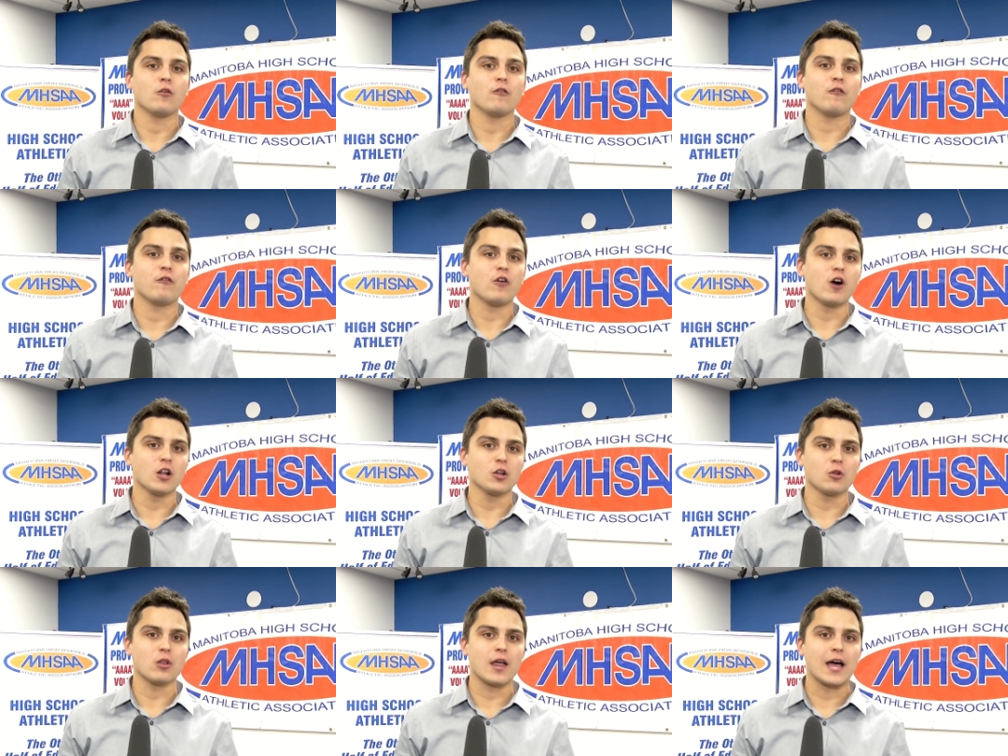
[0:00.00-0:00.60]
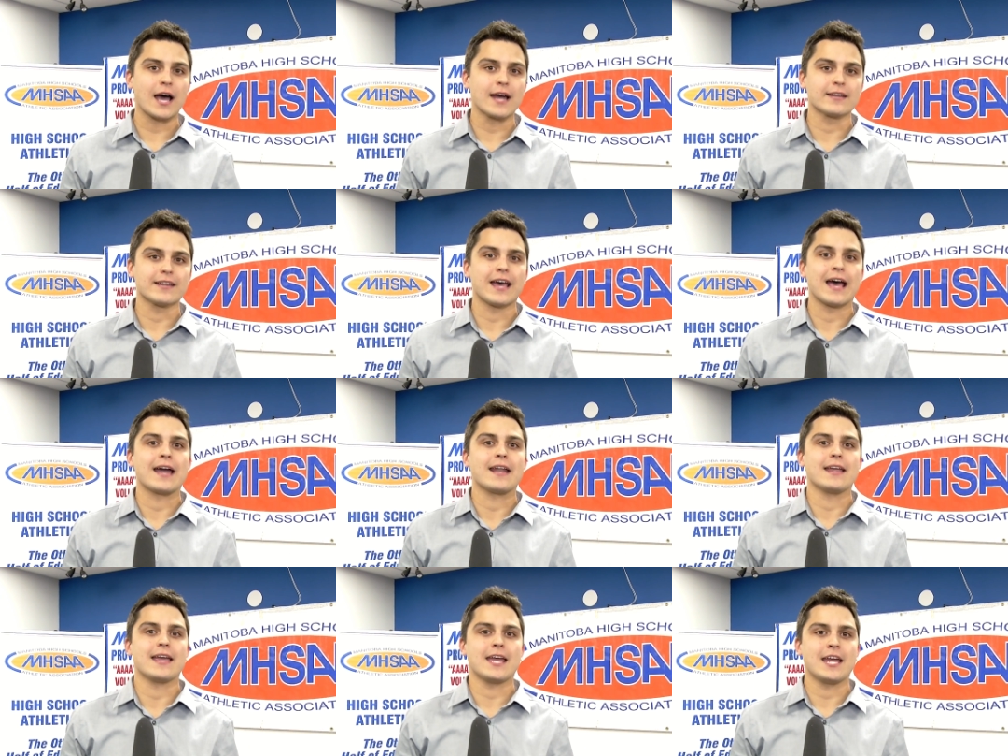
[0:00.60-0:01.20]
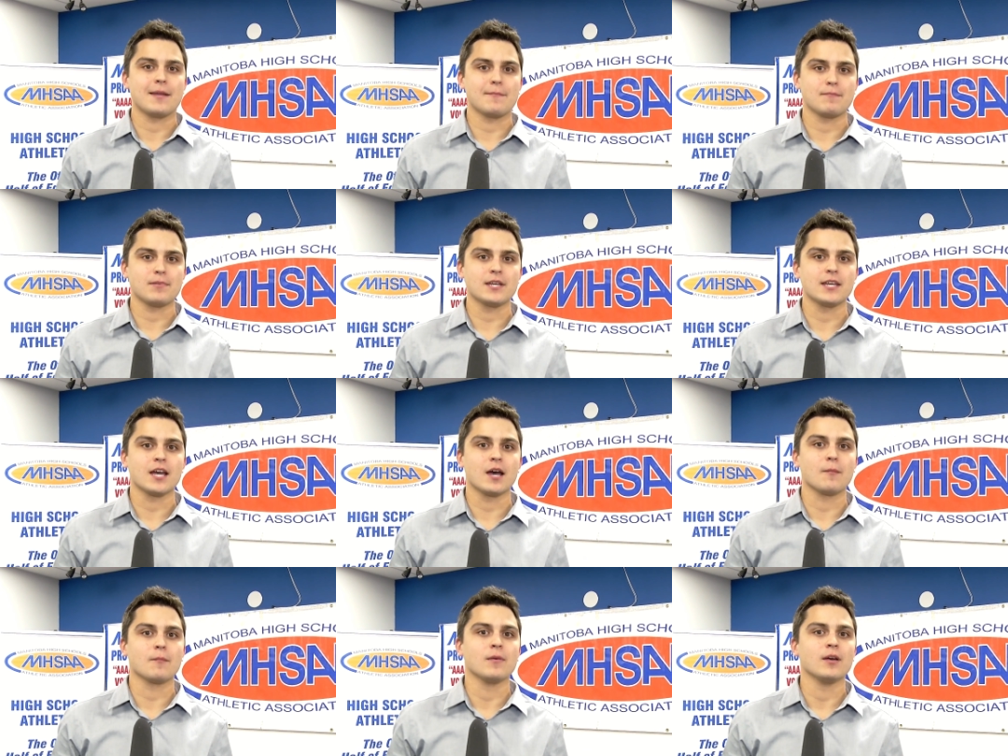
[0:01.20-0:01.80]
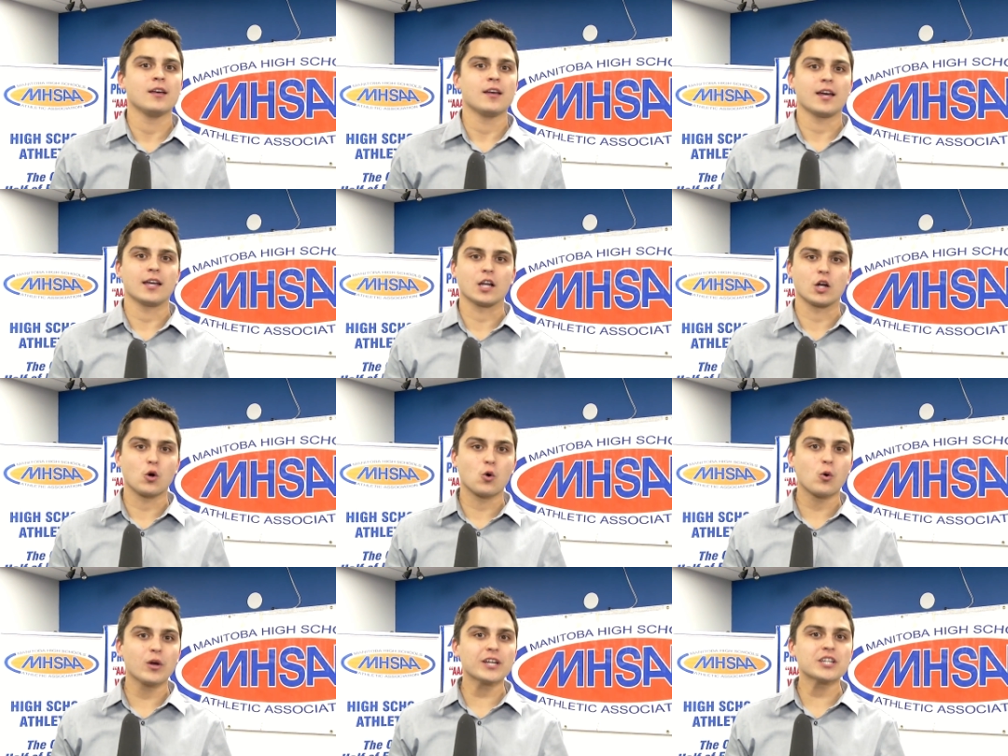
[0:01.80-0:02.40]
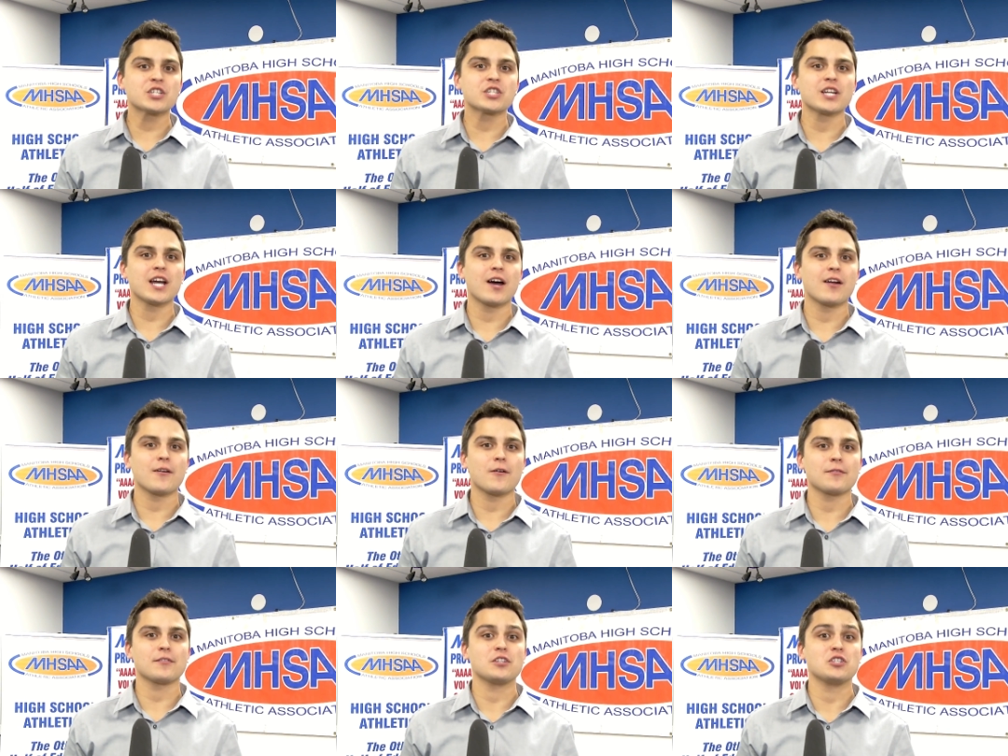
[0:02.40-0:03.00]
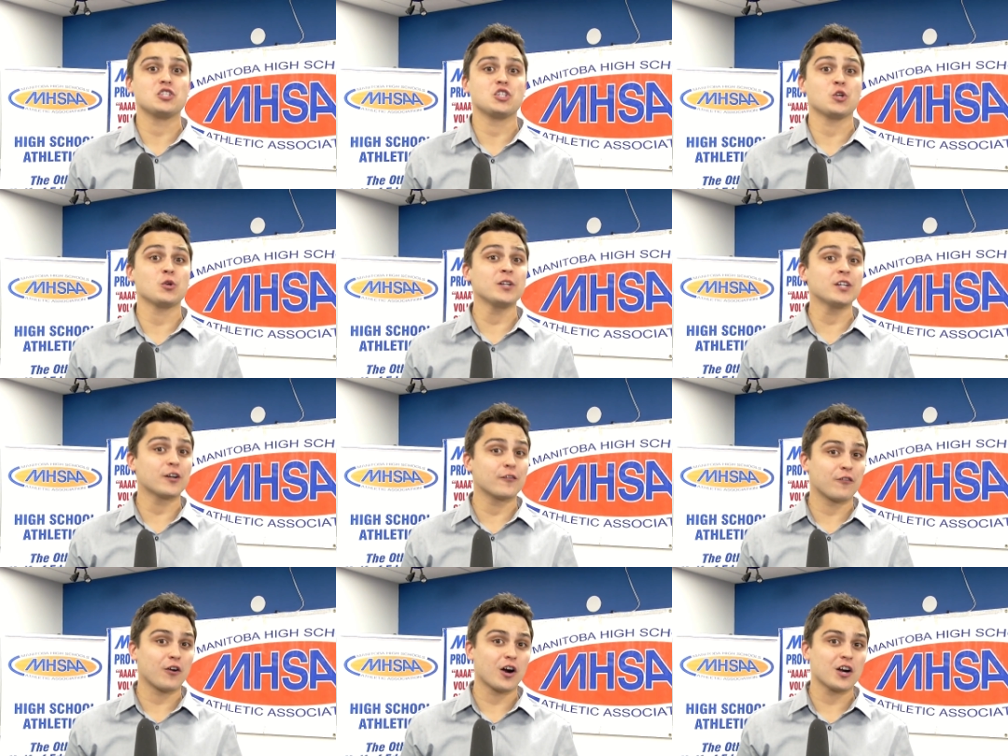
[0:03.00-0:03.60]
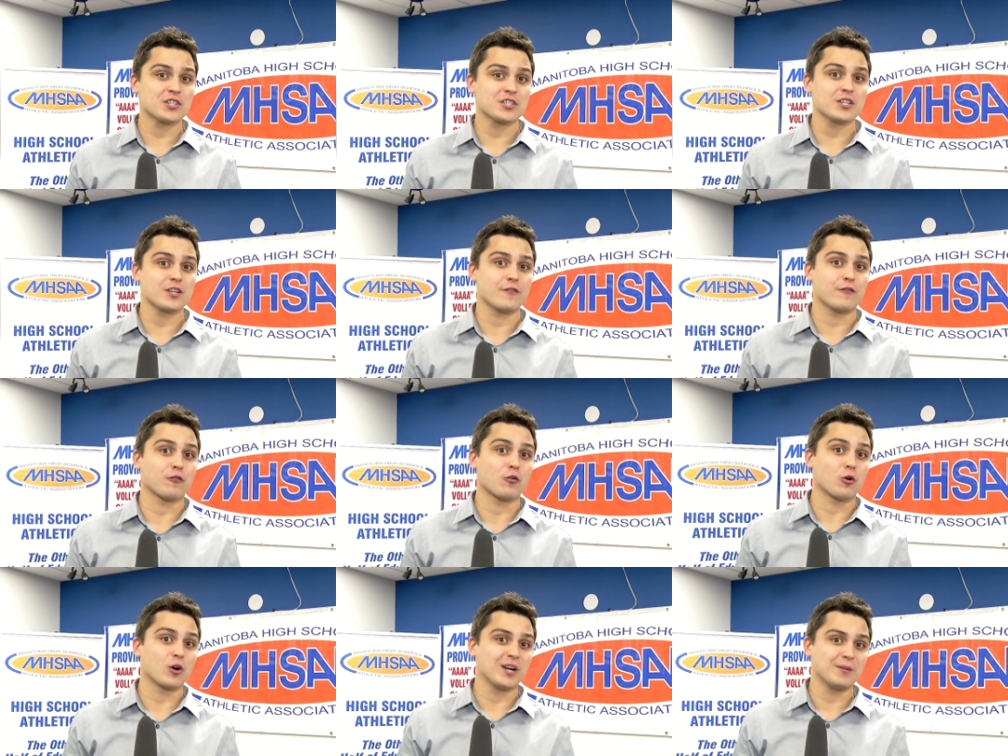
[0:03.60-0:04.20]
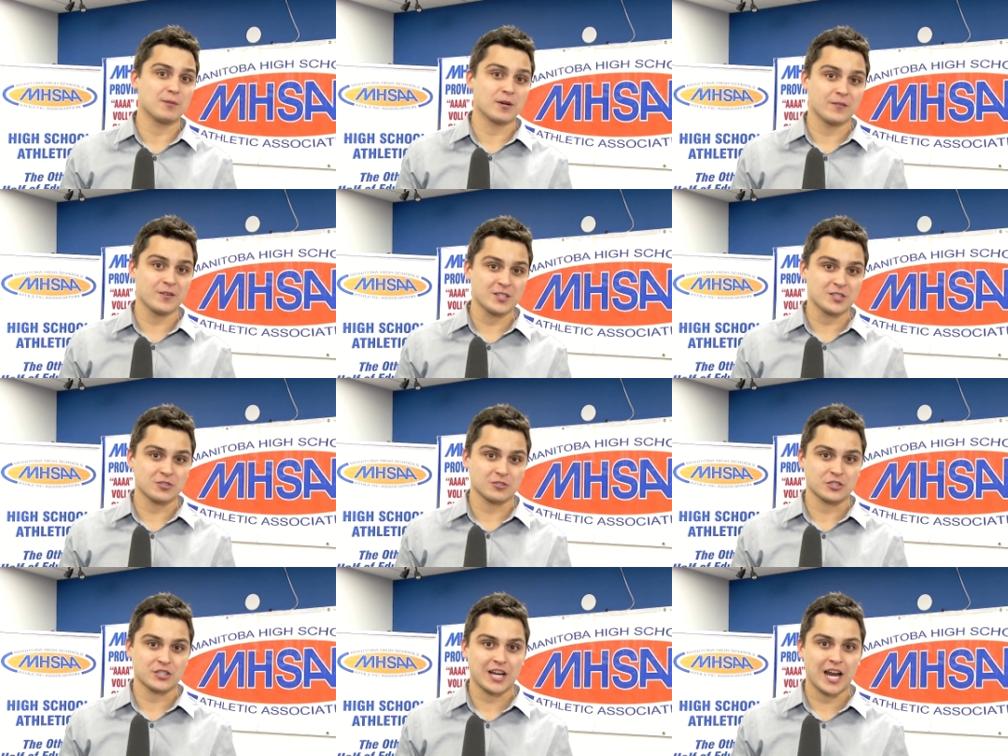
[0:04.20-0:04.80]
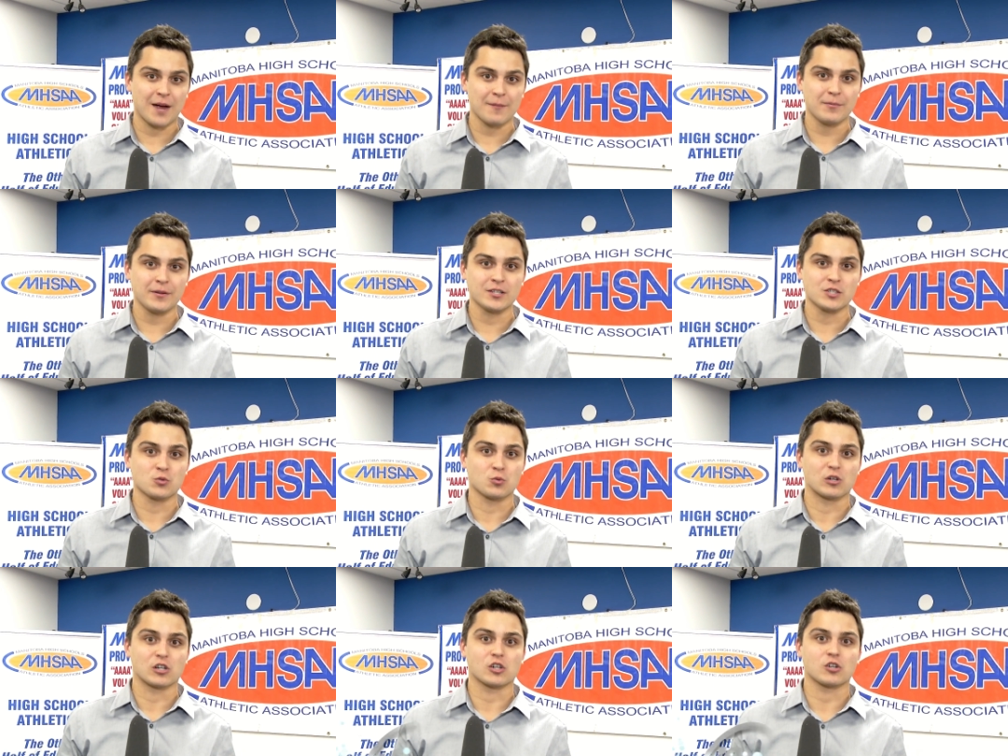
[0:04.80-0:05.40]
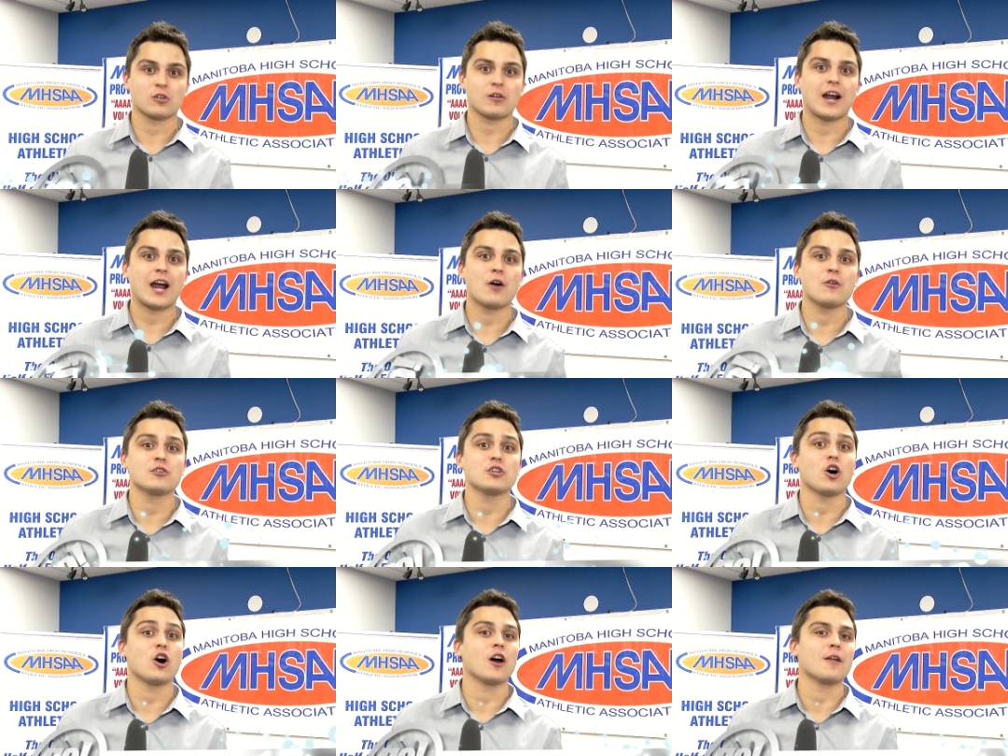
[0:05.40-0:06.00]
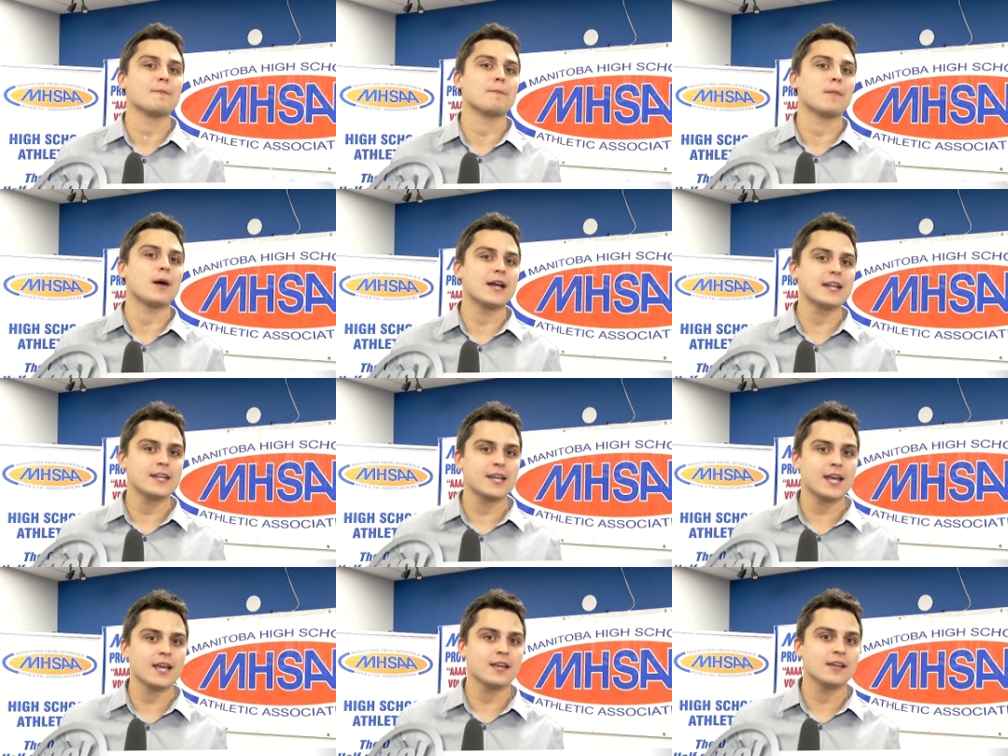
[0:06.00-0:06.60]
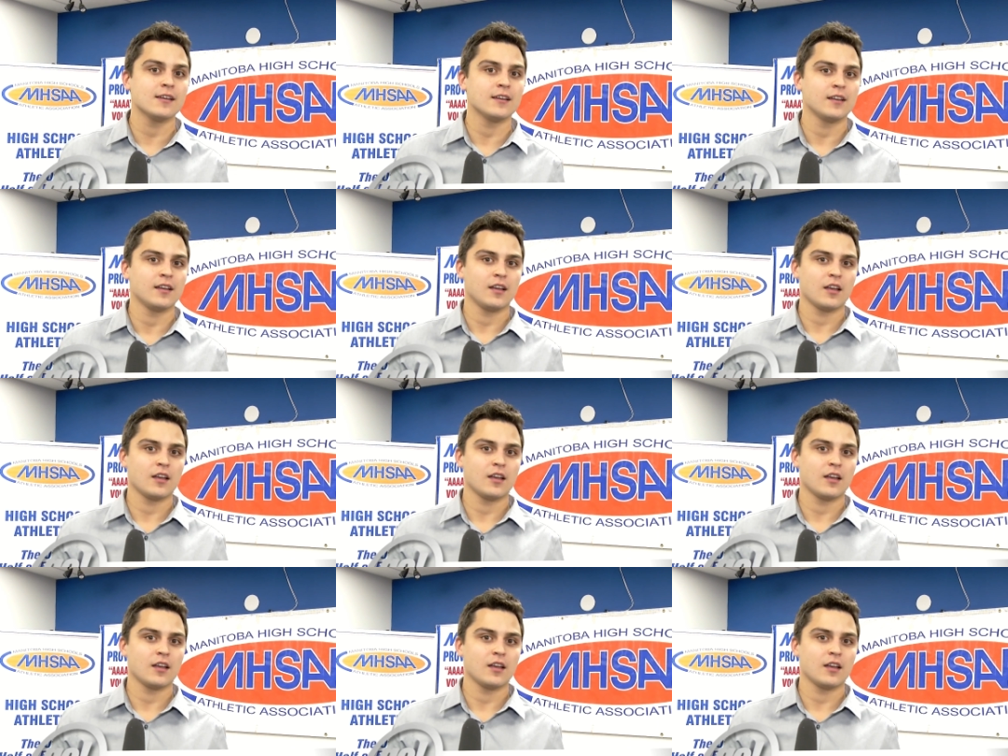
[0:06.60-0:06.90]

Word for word: will follow that at 8 p.m. And a quick shout out, the junior varsity 4A provincial champions were crowned on Monday.